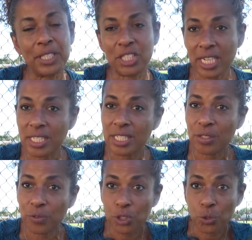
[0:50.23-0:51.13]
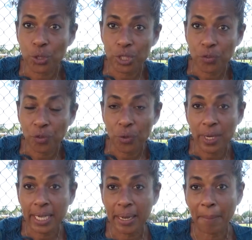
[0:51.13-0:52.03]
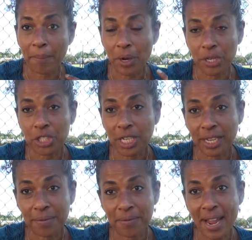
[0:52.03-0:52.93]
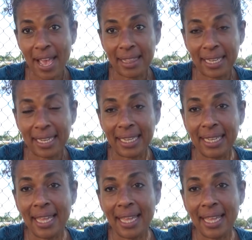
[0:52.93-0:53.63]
Justice for George Floyd march and rally.